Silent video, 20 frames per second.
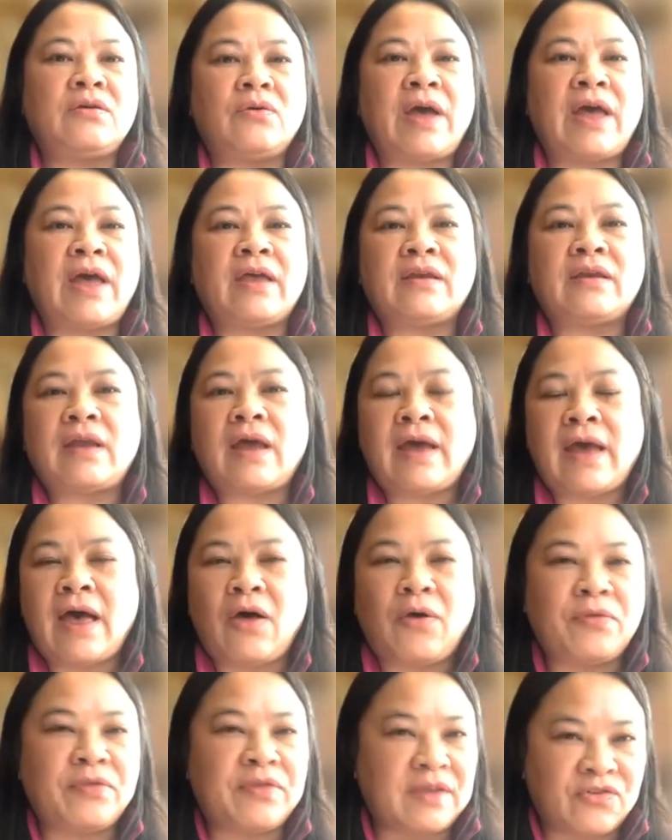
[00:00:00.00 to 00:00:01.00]
and
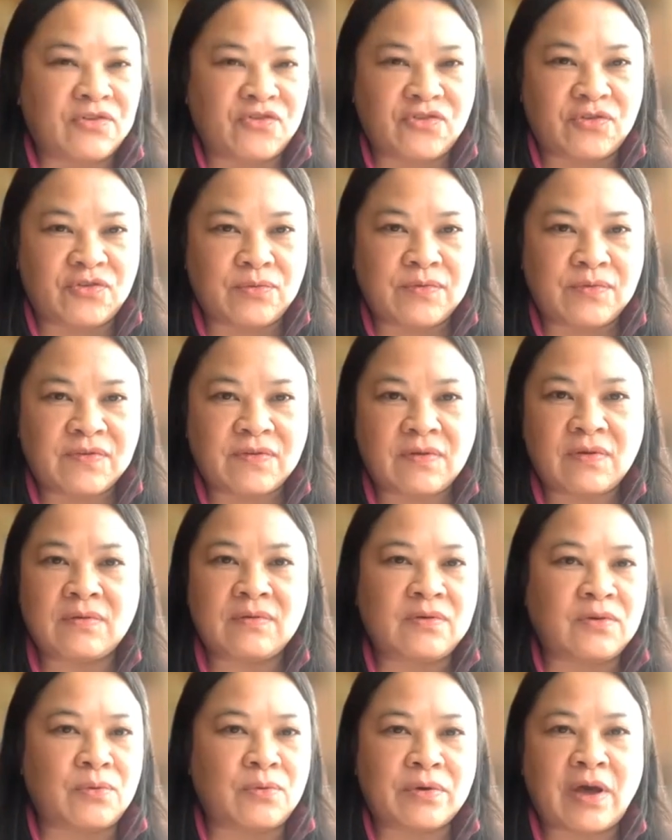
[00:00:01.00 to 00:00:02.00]
health issues,
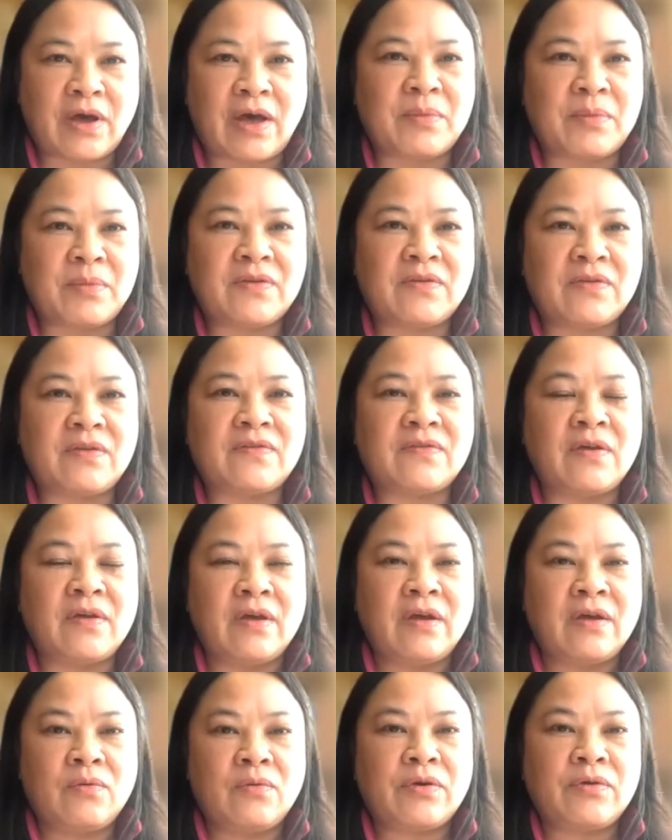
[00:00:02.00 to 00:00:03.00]
come into this?
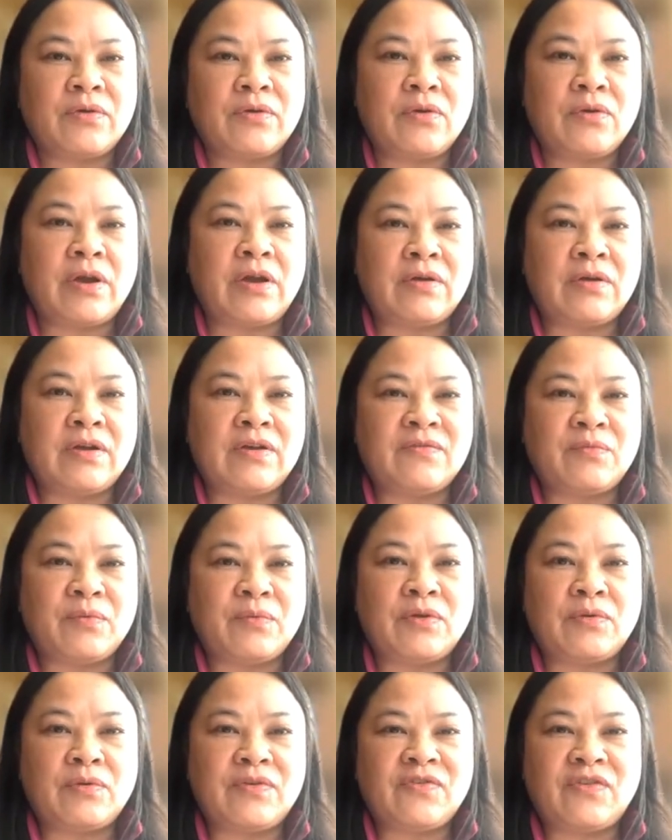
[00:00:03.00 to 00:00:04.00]
Where are there areas
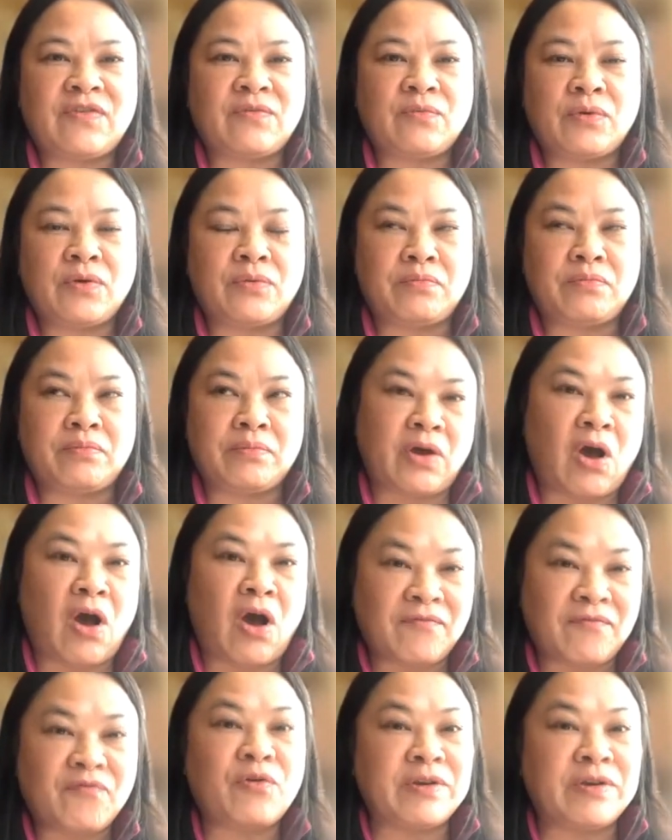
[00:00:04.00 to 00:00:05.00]
where there is just real
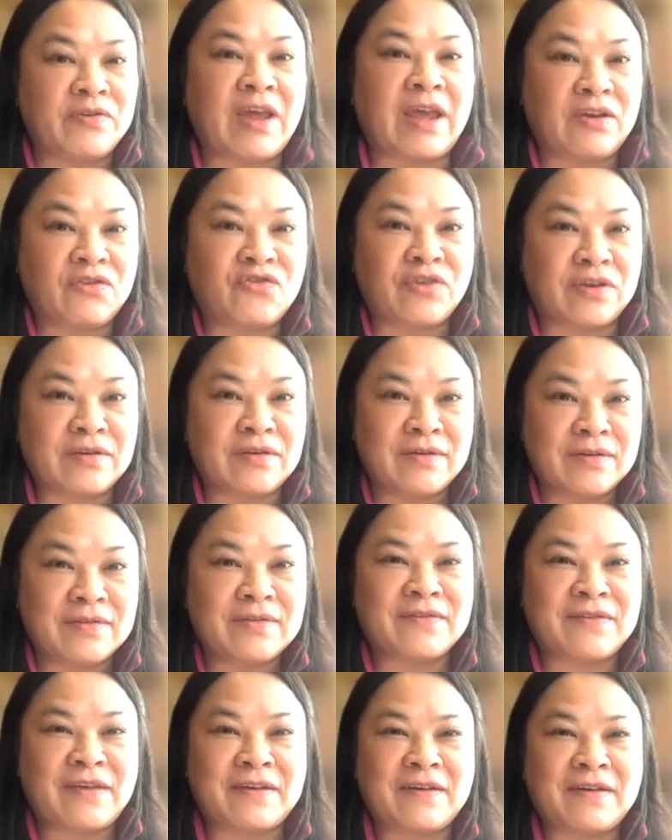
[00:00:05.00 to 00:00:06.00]
confrontation?
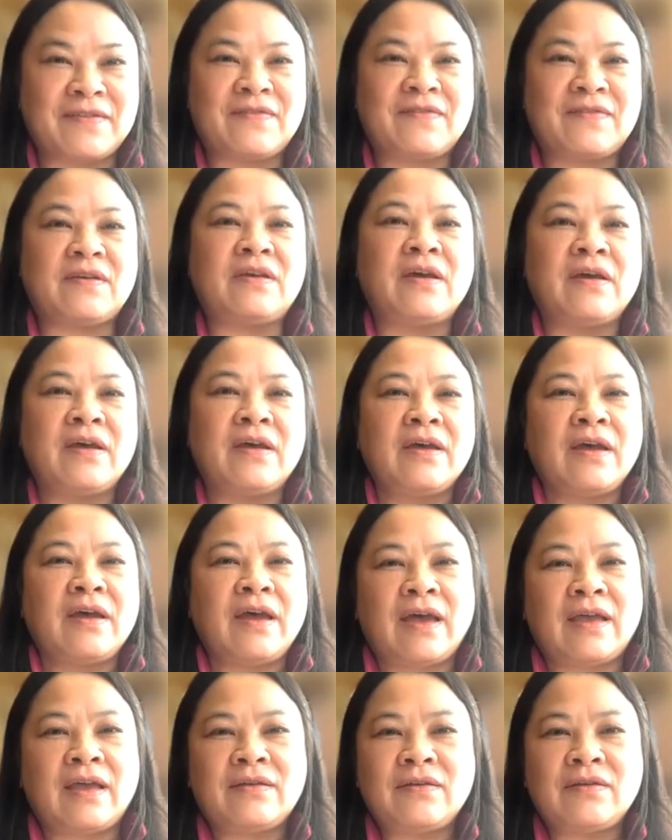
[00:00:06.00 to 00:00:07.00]
The second C,
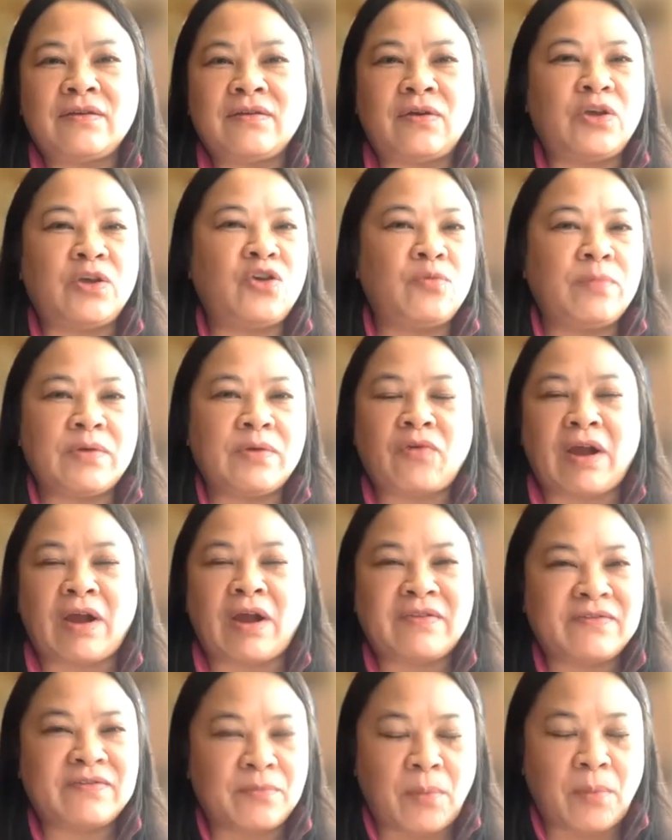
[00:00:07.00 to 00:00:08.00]
and human
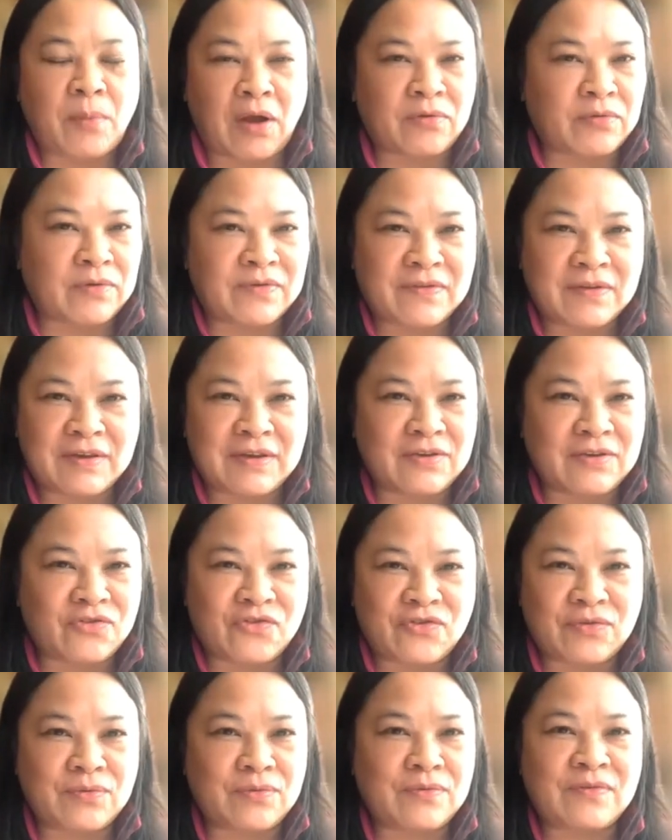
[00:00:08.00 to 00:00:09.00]
rights, democracy
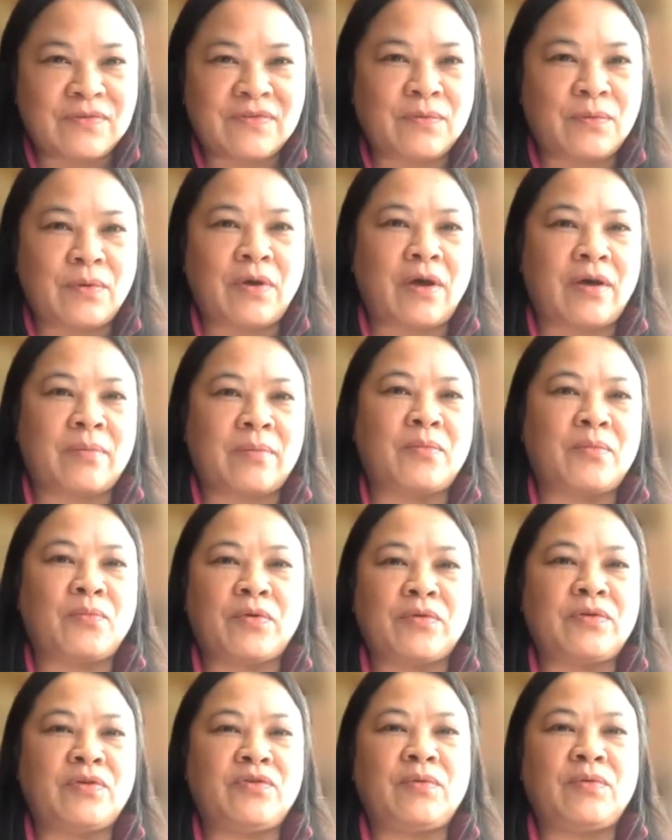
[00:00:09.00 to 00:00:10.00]
issues,
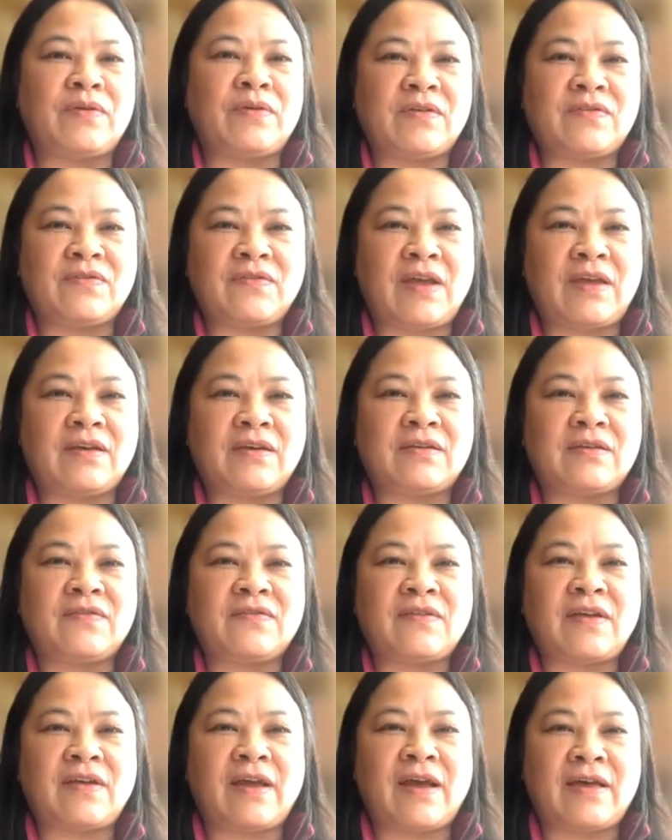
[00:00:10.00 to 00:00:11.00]
where the US has taken a
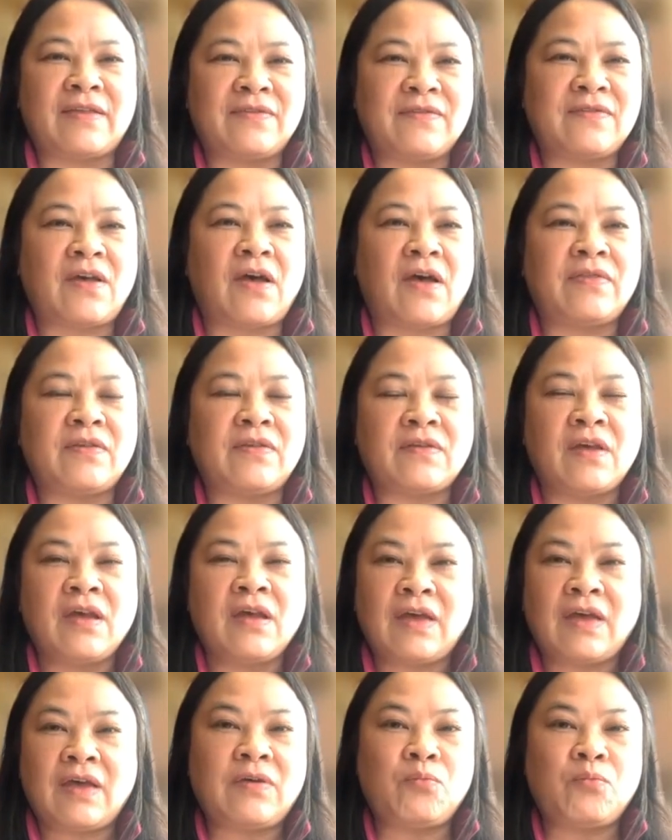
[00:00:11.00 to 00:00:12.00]
stance on this.
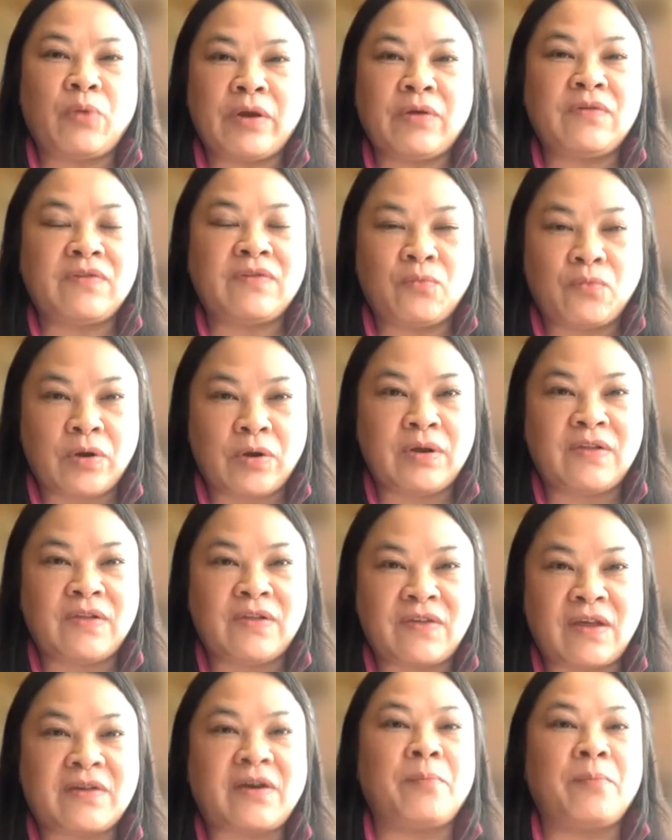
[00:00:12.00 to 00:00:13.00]
And then where is it where
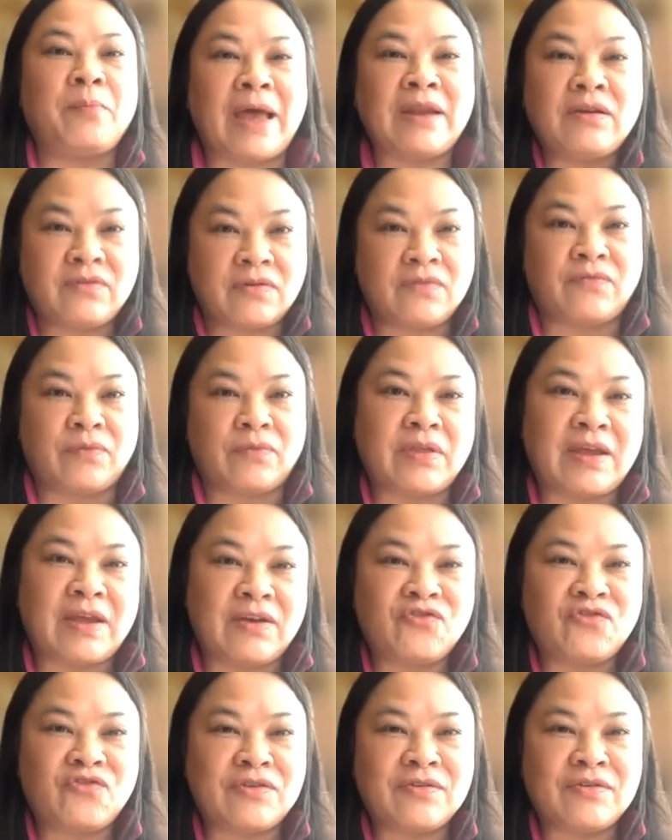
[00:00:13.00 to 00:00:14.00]
it's a competitive
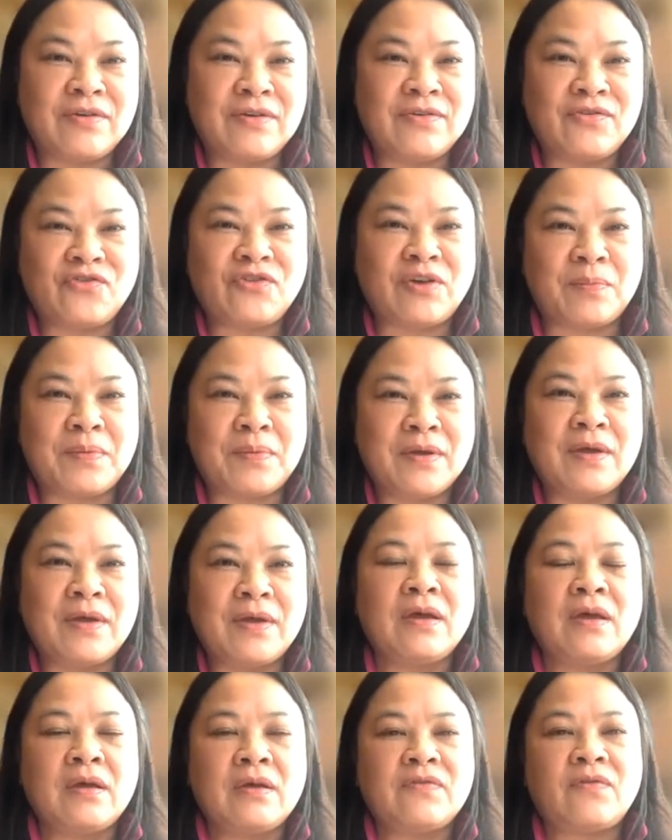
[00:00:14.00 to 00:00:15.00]
relationship?
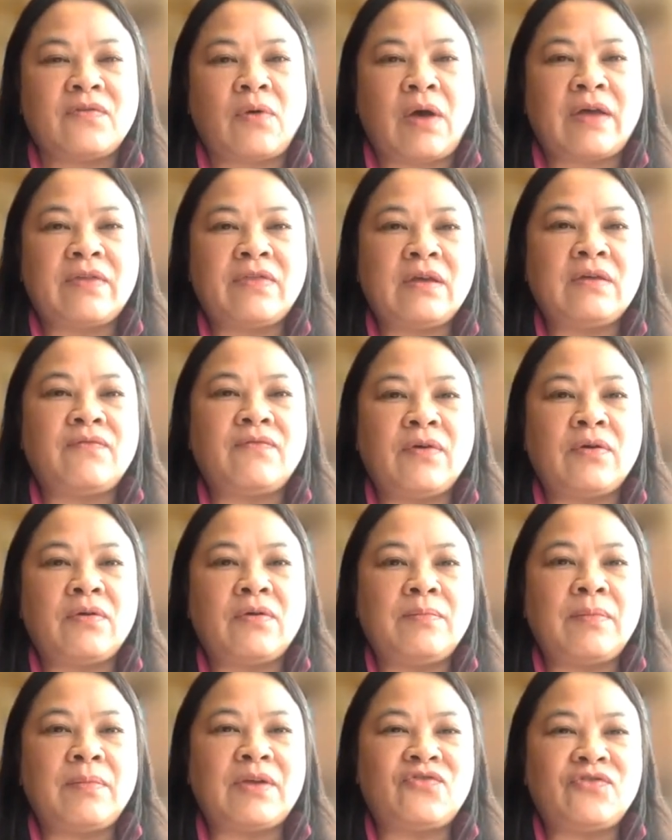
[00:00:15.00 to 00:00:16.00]
So I think
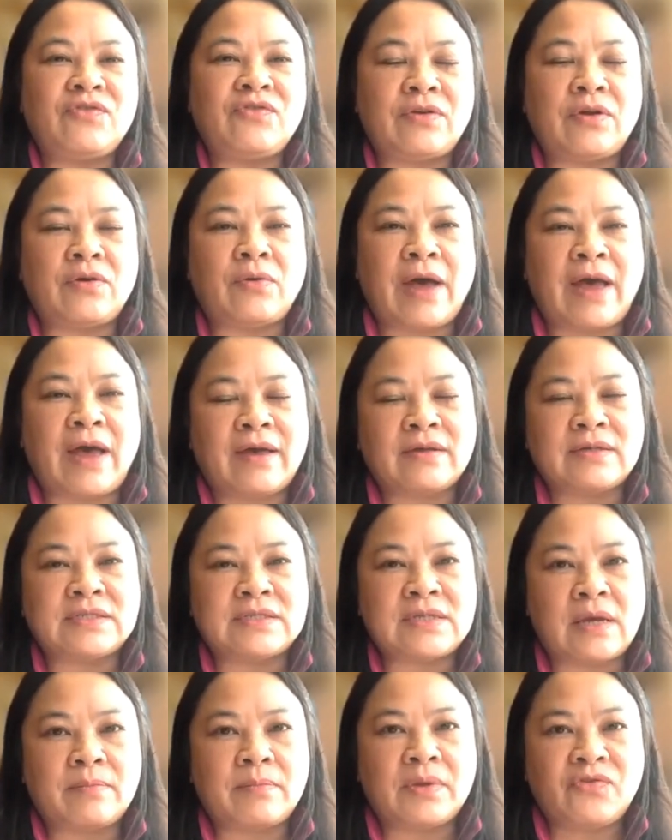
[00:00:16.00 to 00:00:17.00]
very much,
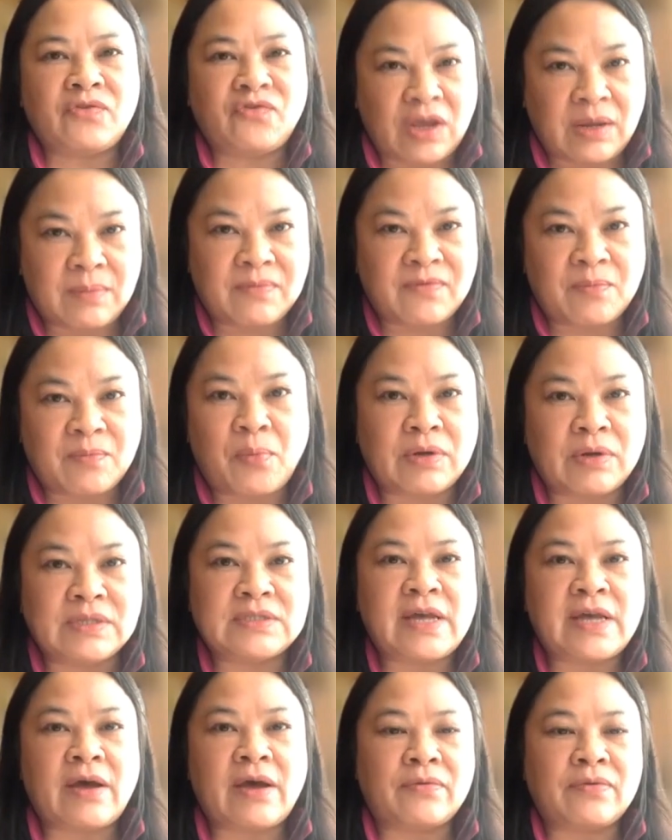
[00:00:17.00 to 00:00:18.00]
as James
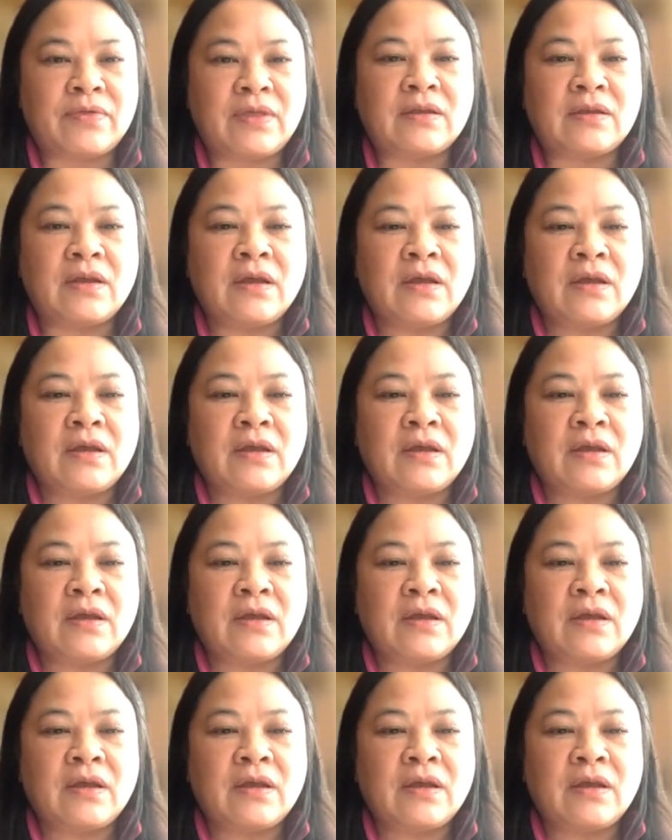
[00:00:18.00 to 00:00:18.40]
points out, that,